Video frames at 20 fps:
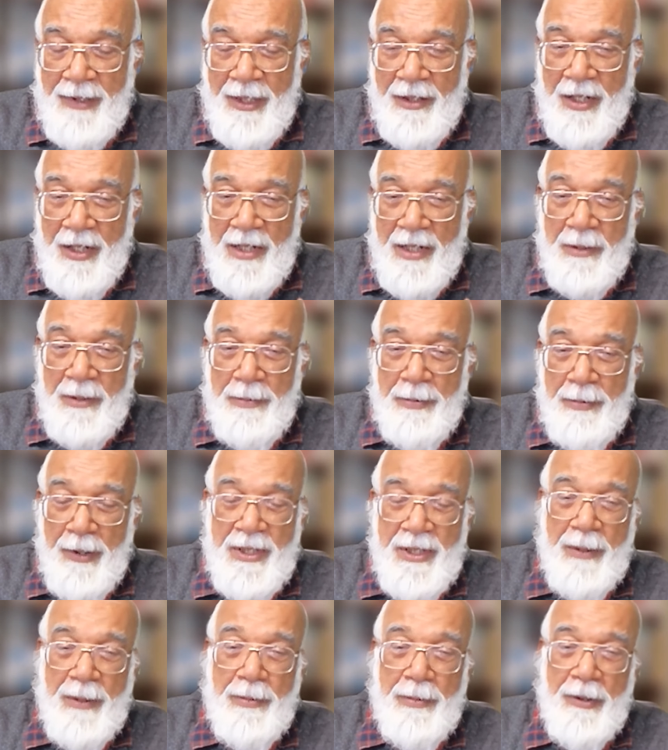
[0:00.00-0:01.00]
It has a
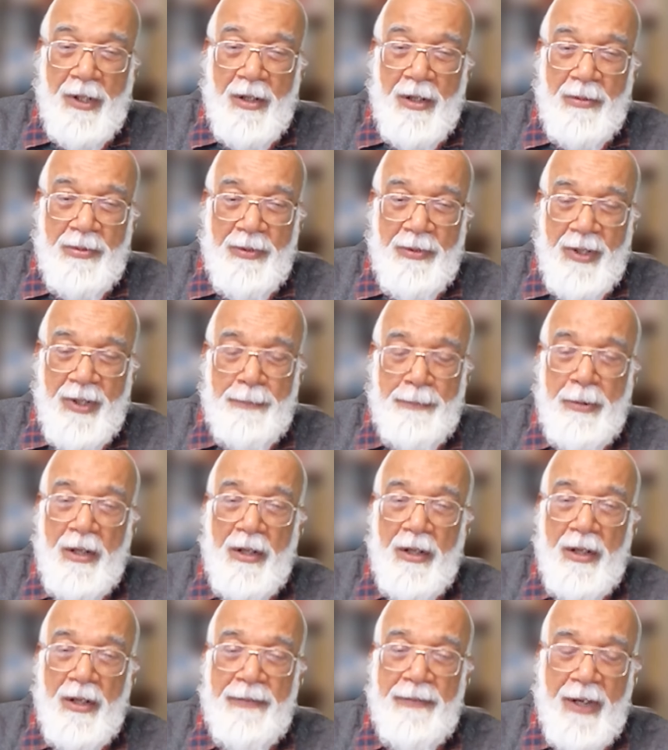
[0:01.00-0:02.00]
principle of
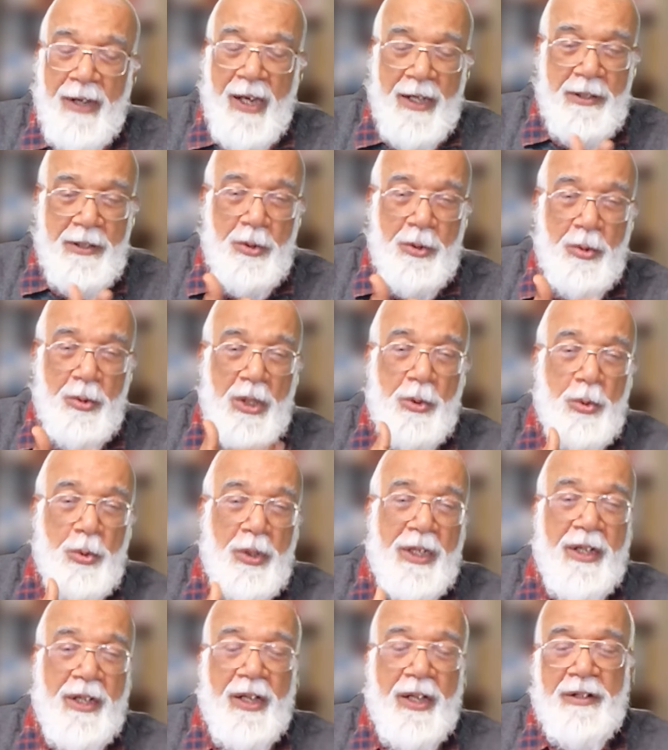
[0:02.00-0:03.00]
ripple effect. You are
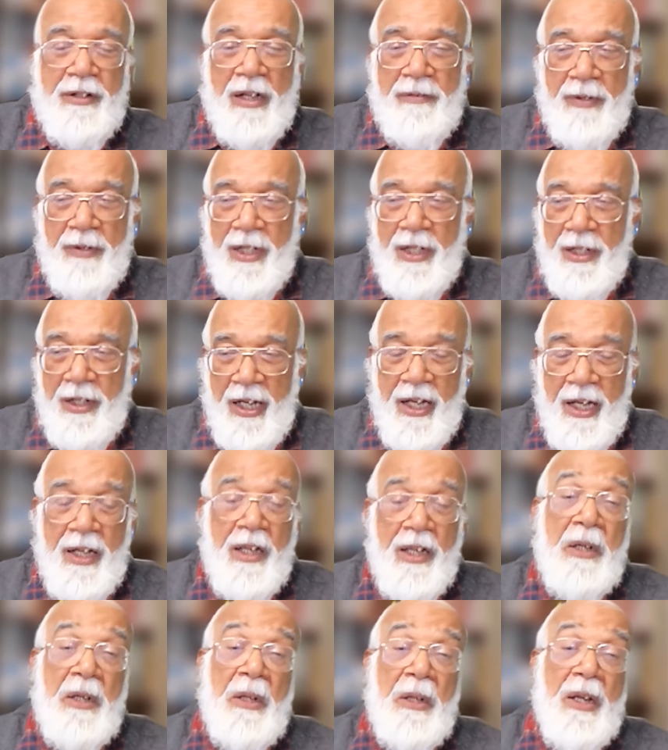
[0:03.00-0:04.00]
doing it every
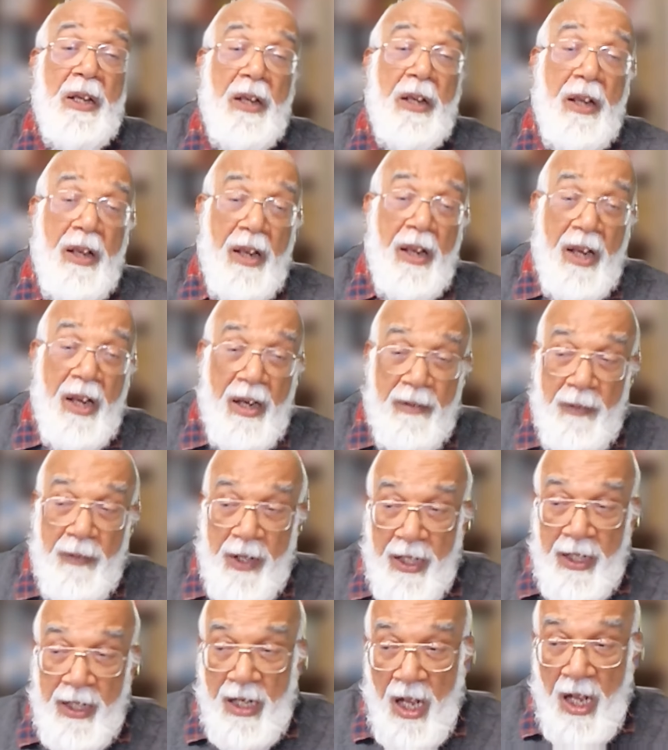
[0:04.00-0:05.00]
day,
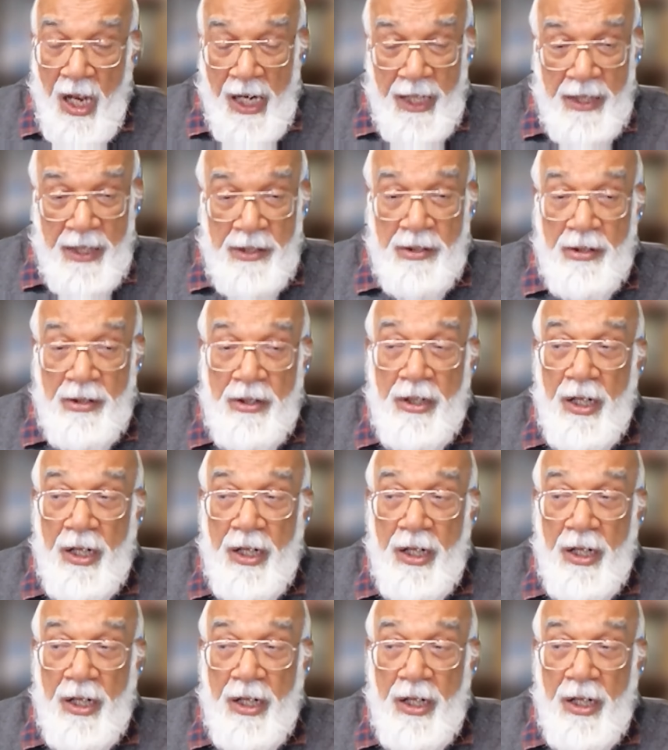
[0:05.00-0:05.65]
every night,